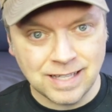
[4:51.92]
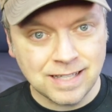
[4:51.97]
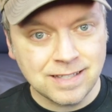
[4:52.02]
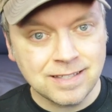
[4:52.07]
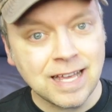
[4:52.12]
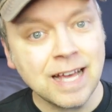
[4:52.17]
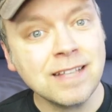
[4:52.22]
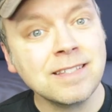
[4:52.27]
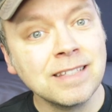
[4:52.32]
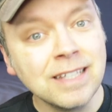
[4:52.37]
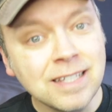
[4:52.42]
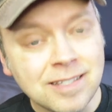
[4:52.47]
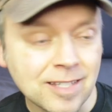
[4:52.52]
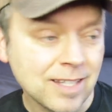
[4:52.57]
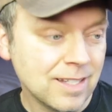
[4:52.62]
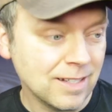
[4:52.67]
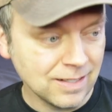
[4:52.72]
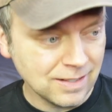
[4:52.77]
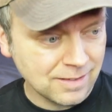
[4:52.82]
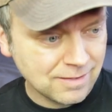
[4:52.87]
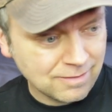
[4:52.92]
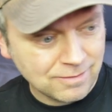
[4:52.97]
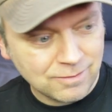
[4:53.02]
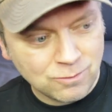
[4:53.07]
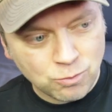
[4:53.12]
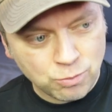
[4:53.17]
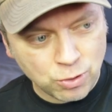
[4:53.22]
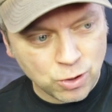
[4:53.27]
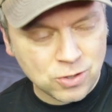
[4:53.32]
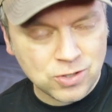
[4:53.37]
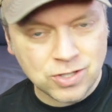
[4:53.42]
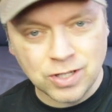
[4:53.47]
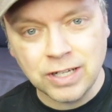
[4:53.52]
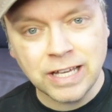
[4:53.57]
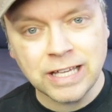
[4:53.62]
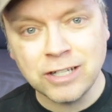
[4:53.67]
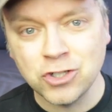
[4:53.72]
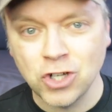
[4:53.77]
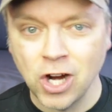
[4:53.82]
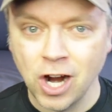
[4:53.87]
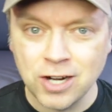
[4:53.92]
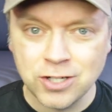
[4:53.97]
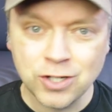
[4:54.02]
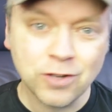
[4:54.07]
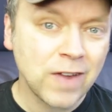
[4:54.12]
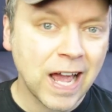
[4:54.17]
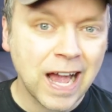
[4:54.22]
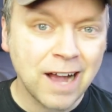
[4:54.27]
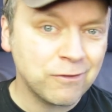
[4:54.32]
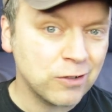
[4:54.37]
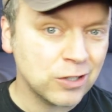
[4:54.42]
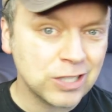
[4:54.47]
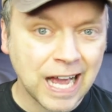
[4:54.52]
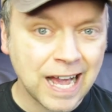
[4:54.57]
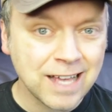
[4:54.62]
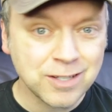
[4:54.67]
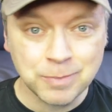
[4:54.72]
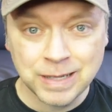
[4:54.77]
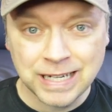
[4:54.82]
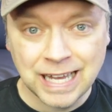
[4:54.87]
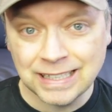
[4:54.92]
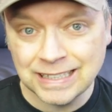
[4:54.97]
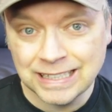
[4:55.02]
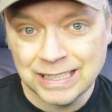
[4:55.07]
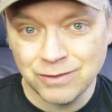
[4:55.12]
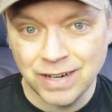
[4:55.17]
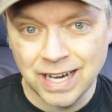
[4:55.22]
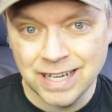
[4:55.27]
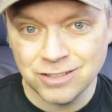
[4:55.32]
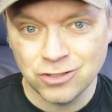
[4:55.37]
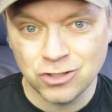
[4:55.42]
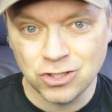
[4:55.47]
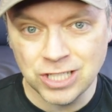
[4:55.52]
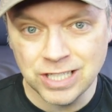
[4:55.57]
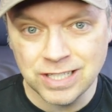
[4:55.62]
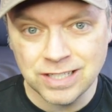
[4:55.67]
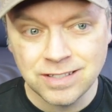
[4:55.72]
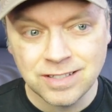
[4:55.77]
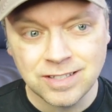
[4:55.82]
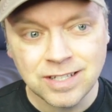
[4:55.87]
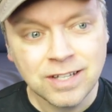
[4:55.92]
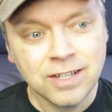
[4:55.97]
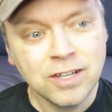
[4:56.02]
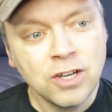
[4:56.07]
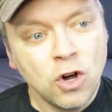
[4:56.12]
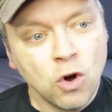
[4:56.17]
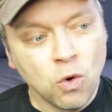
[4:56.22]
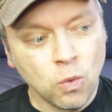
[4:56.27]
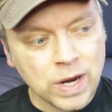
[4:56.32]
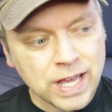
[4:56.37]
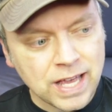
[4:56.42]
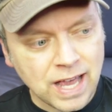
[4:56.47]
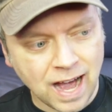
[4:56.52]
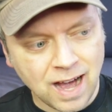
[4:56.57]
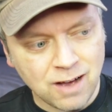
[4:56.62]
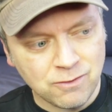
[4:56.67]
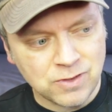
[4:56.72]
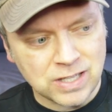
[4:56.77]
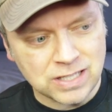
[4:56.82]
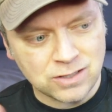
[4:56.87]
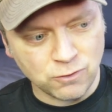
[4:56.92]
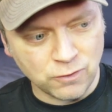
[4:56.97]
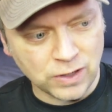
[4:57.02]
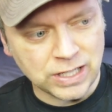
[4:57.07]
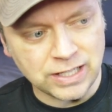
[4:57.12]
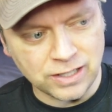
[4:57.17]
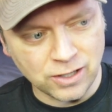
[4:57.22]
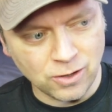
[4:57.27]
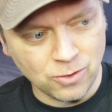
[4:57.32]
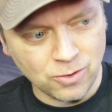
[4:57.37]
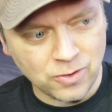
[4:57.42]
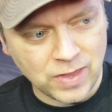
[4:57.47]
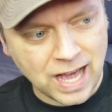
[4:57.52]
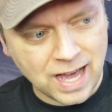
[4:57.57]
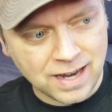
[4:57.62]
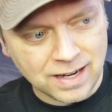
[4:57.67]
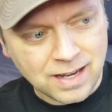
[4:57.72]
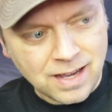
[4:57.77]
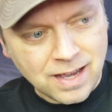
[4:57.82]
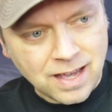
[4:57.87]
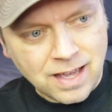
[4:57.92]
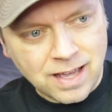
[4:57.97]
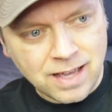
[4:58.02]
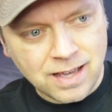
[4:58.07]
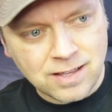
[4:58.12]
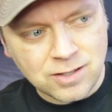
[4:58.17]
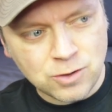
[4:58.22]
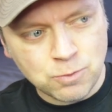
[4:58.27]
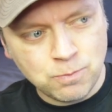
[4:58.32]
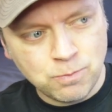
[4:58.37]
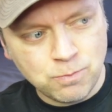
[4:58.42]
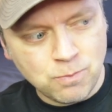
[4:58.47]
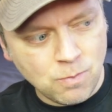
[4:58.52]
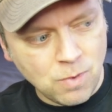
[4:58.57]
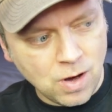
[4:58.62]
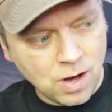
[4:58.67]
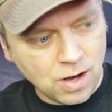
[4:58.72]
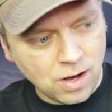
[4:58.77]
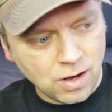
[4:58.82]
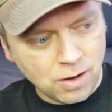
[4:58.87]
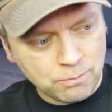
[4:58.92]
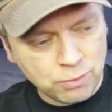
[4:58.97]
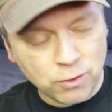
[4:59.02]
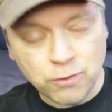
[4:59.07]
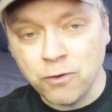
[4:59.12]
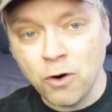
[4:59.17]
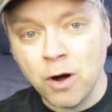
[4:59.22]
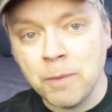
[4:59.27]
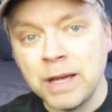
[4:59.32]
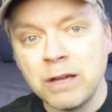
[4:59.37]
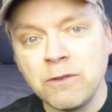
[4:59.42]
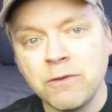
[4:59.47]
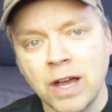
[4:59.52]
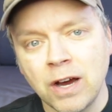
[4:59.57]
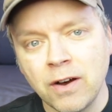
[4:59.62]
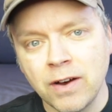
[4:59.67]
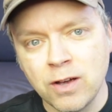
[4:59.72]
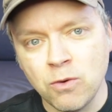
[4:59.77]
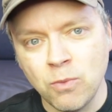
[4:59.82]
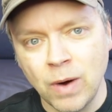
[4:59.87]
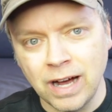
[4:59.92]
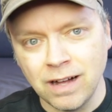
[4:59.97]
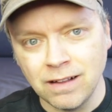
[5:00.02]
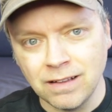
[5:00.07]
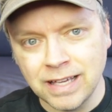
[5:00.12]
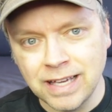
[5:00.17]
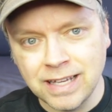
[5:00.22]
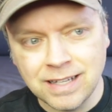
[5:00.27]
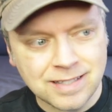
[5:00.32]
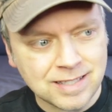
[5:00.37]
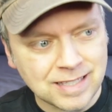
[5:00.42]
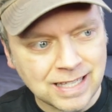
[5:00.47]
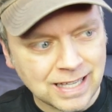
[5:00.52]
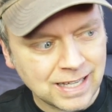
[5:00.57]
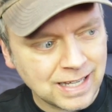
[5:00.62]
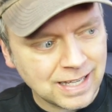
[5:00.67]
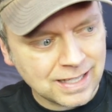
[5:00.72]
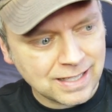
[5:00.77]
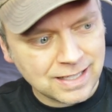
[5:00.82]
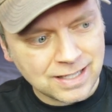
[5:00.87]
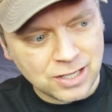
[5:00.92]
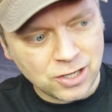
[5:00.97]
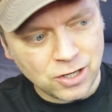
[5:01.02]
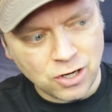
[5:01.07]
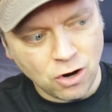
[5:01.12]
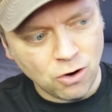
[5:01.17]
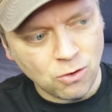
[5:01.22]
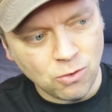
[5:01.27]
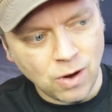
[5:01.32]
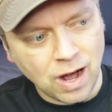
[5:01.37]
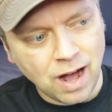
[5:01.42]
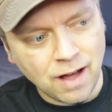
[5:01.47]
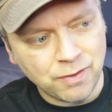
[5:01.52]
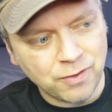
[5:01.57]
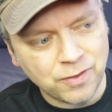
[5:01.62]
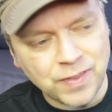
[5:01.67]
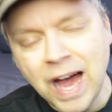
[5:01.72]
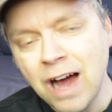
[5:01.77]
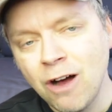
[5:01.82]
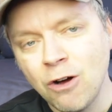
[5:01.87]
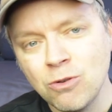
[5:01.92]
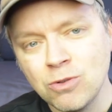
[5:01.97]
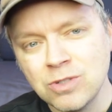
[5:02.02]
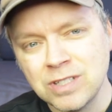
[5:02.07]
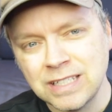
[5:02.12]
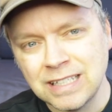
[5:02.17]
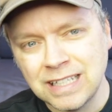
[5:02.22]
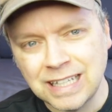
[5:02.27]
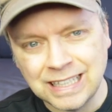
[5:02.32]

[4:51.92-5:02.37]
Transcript: and says, listen, person in charge of advertisement at Levi's Jeans, we have this video that is uh, performing very well. It is getting, you know, a thousand